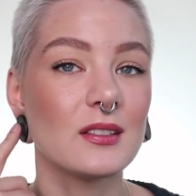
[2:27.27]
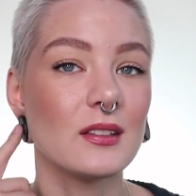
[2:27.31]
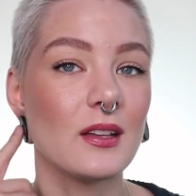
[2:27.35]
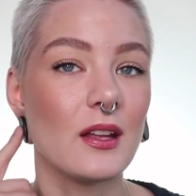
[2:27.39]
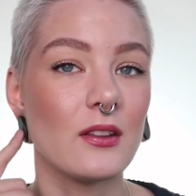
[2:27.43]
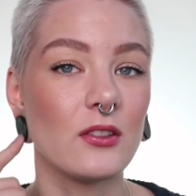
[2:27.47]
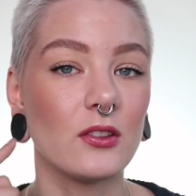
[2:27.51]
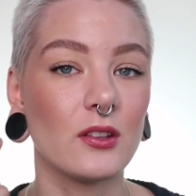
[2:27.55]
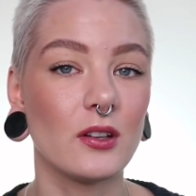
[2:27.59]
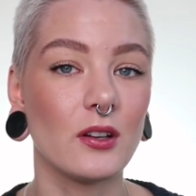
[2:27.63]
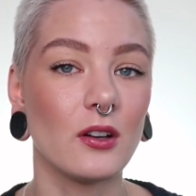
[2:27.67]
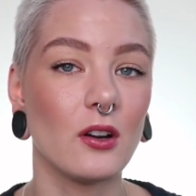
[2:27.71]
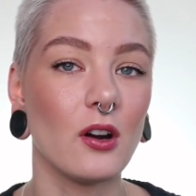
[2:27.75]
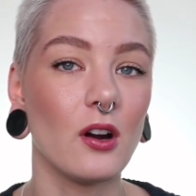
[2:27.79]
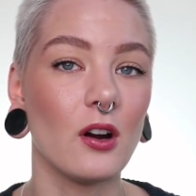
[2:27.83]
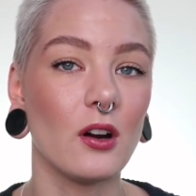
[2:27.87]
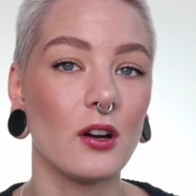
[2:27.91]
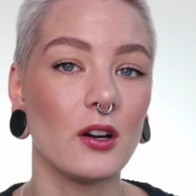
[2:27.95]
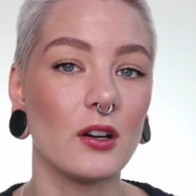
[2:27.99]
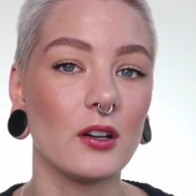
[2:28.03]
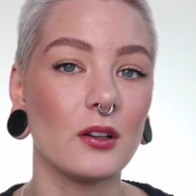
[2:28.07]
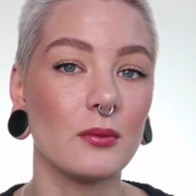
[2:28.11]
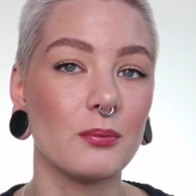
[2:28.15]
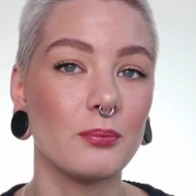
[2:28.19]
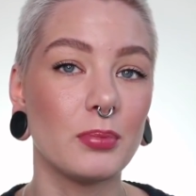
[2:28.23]
and there
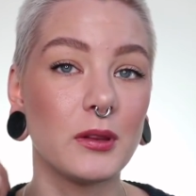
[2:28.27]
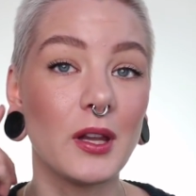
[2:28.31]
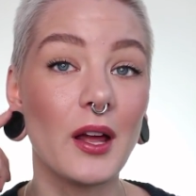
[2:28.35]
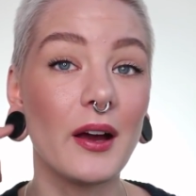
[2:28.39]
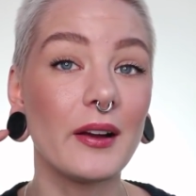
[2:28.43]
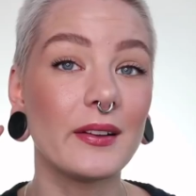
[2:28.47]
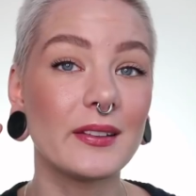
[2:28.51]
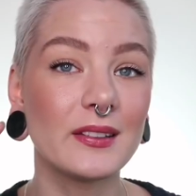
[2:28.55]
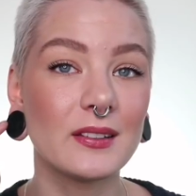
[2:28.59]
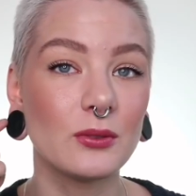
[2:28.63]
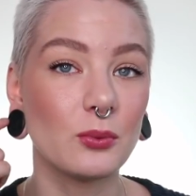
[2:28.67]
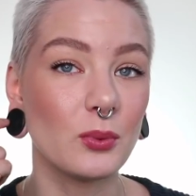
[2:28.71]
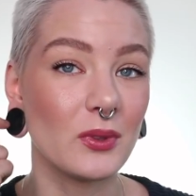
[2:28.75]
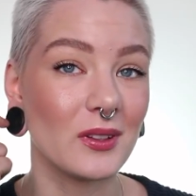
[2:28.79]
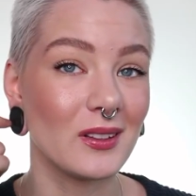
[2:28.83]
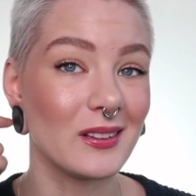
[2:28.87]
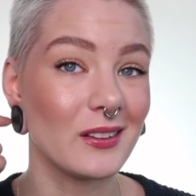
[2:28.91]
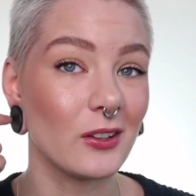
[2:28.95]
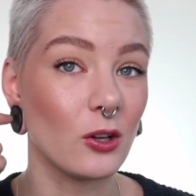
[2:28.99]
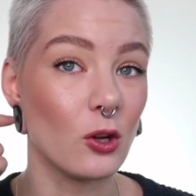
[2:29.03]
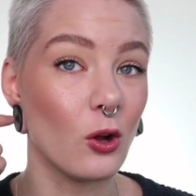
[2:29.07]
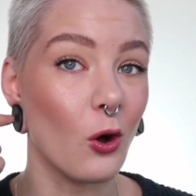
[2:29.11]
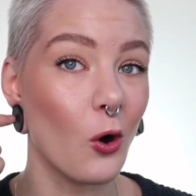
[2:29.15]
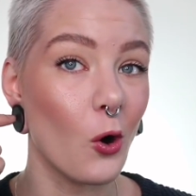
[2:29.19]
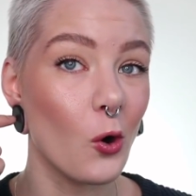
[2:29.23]
are plugs with a
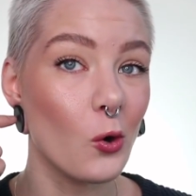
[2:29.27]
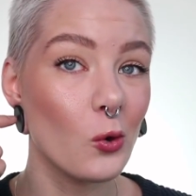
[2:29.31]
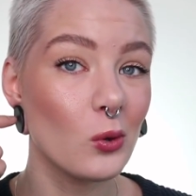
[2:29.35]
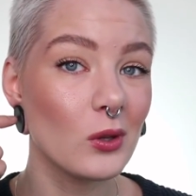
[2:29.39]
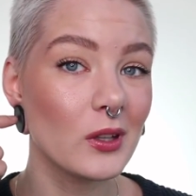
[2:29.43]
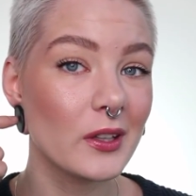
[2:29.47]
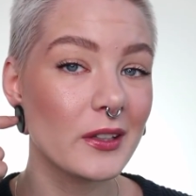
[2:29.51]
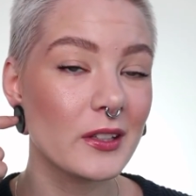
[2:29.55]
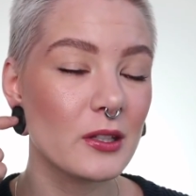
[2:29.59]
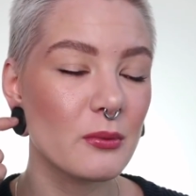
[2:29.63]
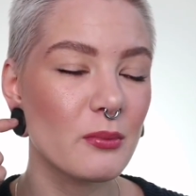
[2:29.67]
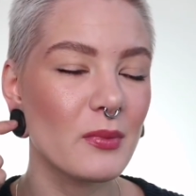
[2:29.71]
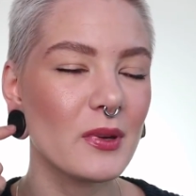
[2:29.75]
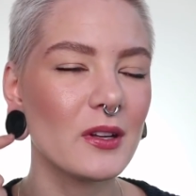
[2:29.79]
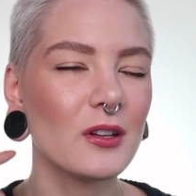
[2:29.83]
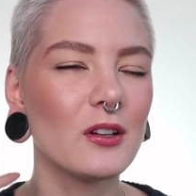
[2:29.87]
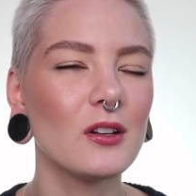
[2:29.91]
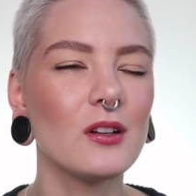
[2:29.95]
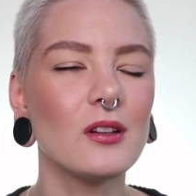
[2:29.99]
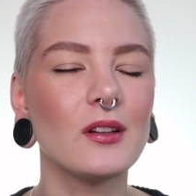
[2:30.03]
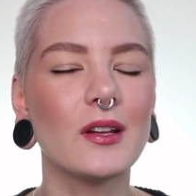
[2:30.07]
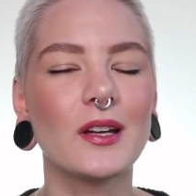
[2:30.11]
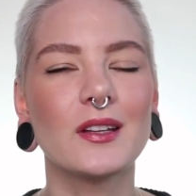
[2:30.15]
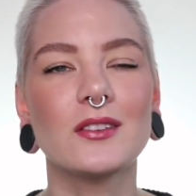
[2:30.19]
little hole in the middle.